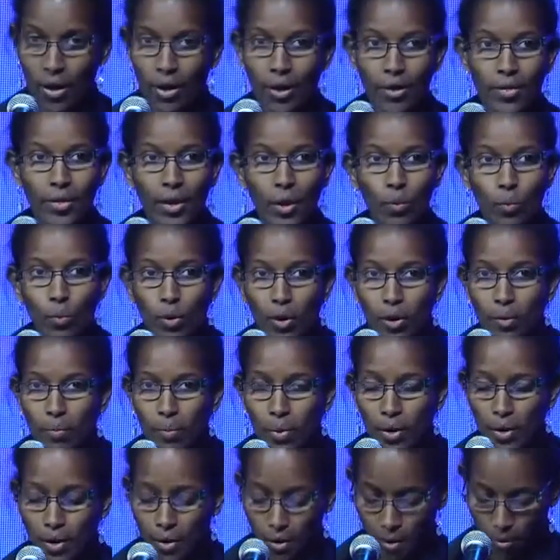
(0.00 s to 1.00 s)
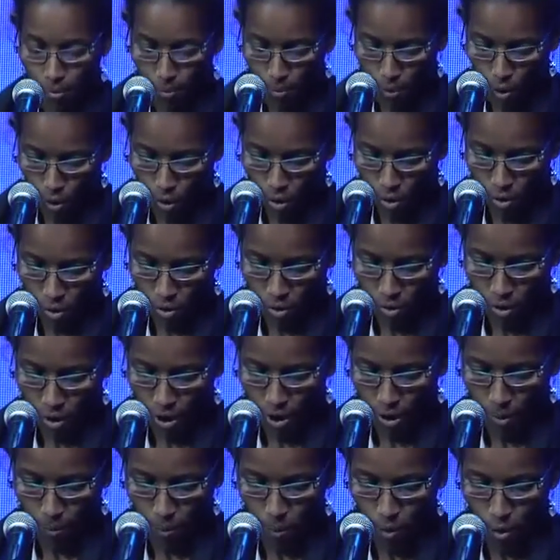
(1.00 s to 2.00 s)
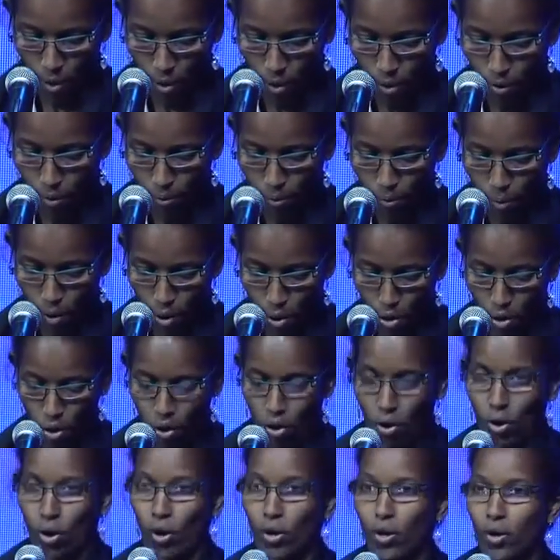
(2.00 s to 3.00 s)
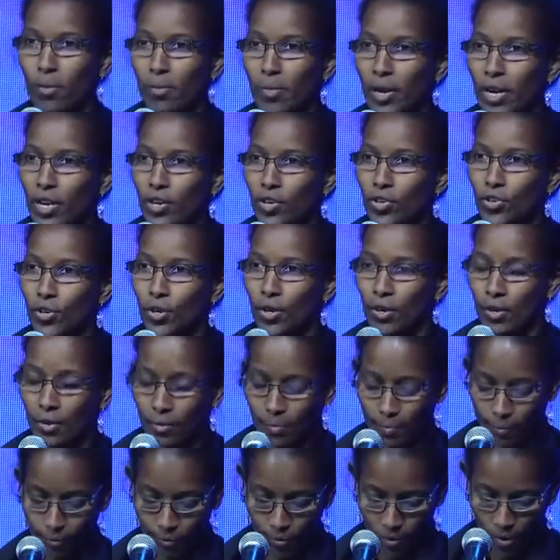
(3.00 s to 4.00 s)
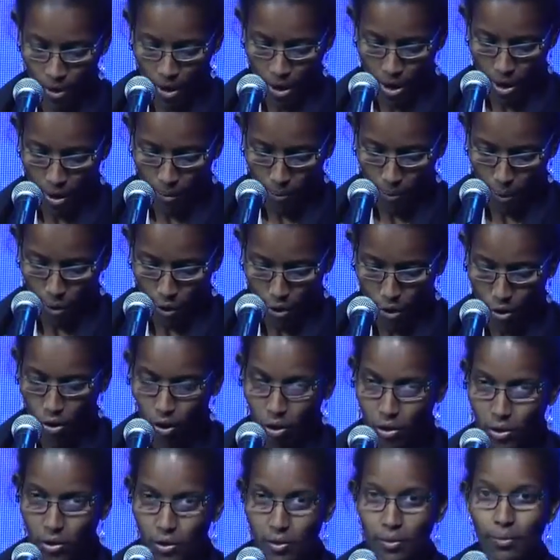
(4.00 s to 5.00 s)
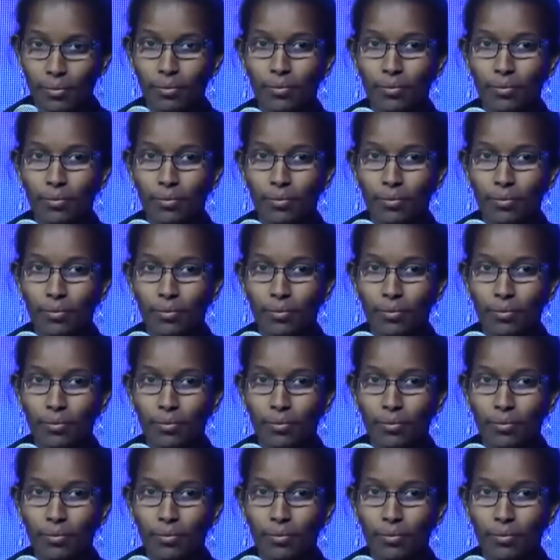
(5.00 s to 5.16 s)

There will be more and more moral condemnation and boycott.